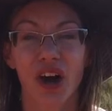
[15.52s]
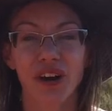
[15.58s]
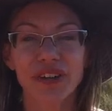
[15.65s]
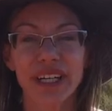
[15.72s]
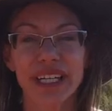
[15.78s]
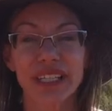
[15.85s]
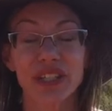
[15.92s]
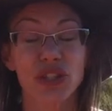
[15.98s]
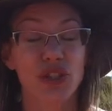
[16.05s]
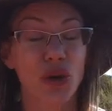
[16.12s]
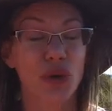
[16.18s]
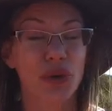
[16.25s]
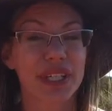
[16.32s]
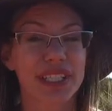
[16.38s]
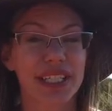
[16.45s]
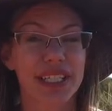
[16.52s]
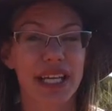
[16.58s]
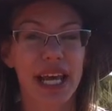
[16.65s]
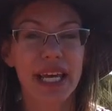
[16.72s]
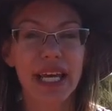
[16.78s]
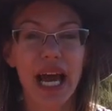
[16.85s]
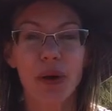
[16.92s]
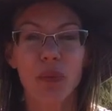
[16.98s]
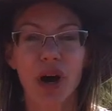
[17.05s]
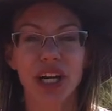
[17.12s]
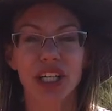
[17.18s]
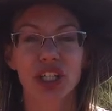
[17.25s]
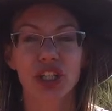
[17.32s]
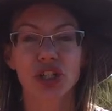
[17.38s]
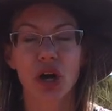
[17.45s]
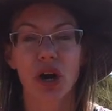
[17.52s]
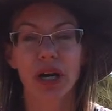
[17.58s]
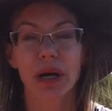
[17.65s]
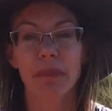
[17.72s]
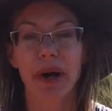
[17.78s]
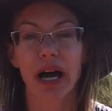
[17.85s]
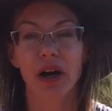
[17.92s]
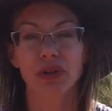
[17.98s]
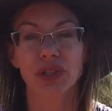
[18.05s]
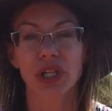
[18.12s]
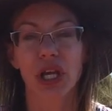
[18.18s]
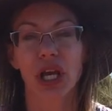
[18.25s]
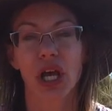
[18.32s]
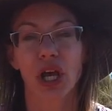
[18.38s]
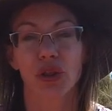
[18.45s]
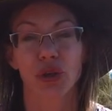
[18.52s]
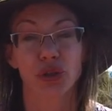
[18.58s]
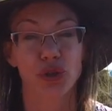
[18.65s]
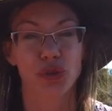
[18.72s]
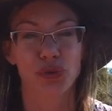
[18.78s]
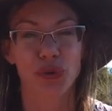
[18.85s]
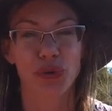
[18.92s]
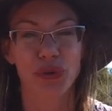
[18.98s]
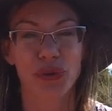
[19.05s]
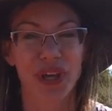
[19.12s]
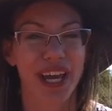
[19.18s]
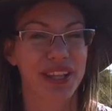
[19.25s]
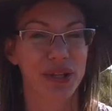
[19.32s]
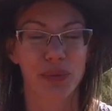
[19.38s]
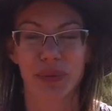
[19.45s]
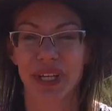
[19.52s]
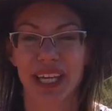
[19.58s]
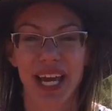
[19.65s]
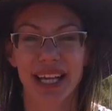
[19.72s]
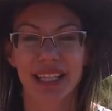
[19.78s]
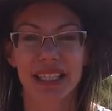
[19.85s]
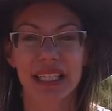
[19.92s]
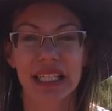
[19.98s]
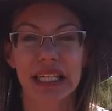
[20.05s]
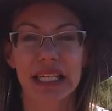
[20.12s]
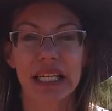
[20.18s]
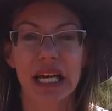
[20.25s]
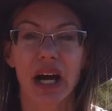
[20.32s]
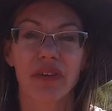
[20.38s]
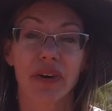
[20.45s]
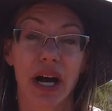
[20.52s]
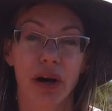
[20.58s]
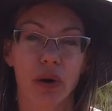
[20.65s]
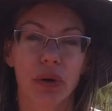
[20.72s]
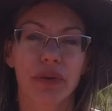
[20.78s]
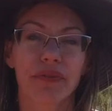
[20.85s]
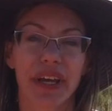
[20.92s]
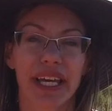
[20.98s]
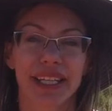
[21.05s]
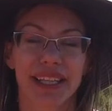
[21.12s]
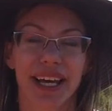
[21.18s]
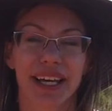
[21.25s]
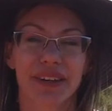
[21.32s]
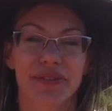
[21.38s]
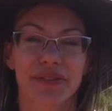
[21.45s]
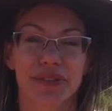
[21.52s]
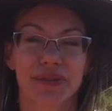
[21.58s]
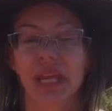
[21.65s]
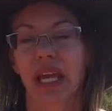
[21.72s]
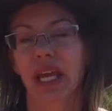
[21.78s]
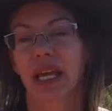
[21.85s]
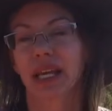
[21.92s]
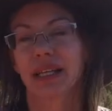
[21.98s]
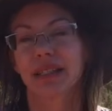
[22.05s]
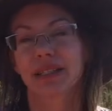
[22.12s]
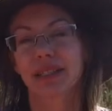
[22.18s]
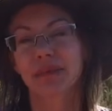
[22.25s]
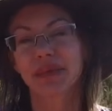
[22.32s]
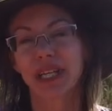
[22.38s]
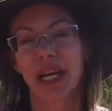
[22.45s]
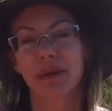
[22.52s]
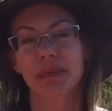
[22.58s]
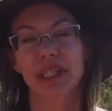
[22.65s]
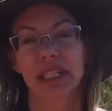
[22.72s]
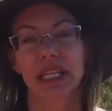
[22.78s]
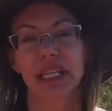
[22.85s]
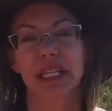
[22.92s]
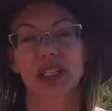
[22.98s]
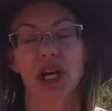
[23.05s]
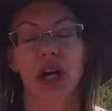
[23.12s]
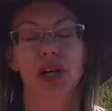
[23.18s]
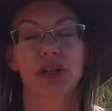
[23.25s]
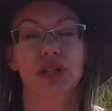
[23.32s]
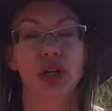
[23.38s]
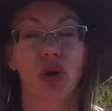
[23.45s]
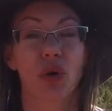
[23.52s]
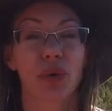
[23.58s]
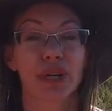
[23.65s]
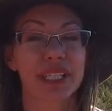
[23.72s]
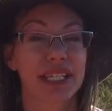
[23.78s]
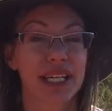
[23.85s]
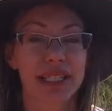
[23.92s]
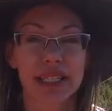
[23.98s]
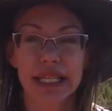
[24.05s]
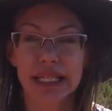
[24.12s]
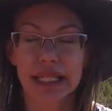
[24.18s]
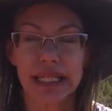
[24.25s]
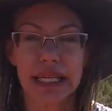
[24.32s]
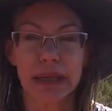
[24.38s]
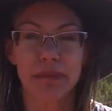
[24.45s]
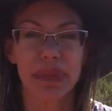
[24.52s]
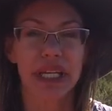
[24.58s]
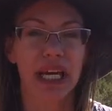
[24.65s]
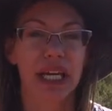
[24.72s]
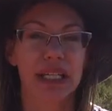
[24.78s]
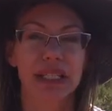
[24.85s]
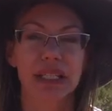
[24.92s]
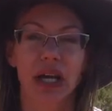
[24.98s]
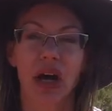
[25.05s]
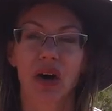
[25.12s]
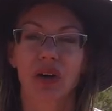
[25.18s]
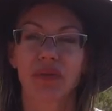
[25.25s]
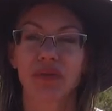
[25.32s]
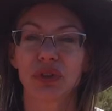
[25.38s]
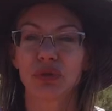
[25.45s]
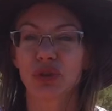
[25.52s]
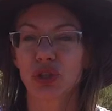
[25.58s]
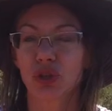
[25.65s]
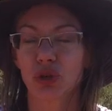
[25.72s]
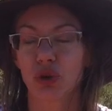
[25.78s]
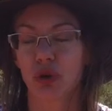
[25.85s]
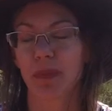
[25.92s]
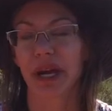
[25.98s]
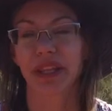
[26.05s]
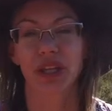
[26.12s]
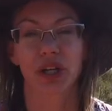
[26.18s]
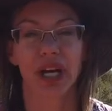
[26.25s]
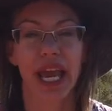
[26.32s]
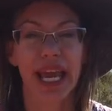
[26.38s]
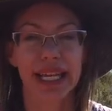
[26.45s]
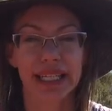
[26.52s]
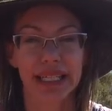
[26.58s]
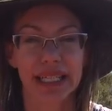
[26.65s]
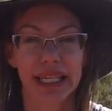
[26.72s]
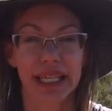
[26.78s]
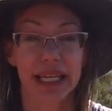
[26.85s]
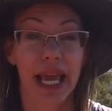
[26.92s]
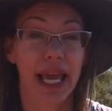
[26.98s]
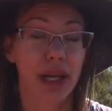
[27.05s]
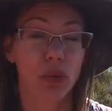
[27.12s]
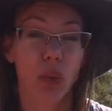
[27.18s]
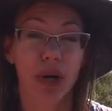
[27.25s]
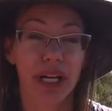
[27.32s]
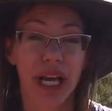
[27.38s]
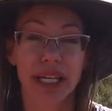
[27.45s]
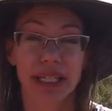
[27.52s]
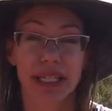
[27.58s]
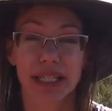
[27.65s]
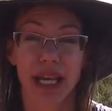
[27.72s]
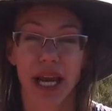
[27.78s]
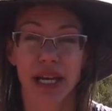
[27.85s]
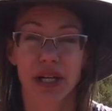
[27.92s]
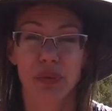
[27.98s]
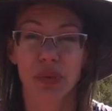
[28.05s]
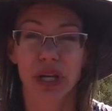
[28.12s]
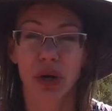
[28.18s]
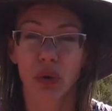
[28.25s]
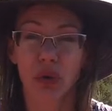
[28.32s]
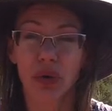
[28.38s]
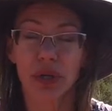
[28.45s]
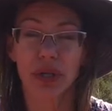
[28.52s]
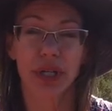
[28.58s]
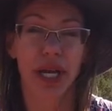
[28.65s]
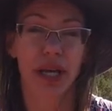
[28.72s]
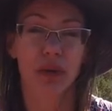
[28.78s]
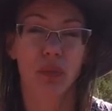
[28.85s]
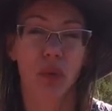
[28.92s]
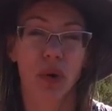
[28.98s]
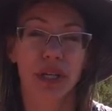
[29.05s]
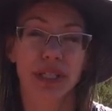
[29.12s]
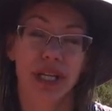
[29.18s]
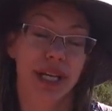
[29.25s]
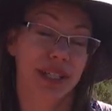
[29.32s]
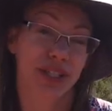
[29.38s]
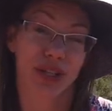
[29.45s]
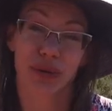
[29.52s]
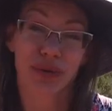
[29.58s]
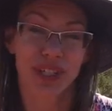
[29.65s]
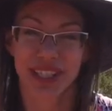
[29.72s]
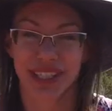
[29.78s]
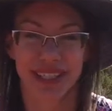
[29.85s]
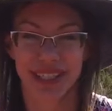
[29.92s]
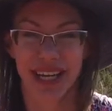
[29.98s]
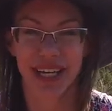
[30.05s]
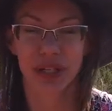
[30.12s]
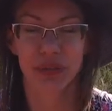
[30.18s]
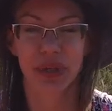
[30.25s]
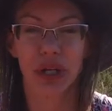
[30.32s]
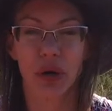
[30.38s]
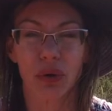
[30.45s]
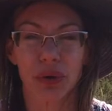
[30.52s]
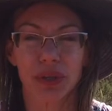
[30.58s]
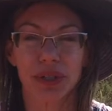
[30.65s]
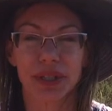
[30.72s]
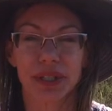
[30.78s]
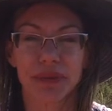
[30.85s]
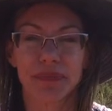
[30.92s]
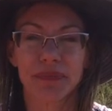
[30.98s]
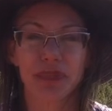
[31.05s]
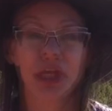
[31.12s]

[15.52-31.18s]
All right, so today I wanted to talk about the truth and the reality of our van life. Sometimes things aren't always as they seem because of YouTube and their editing and what I decide to record and what I don't decide to record.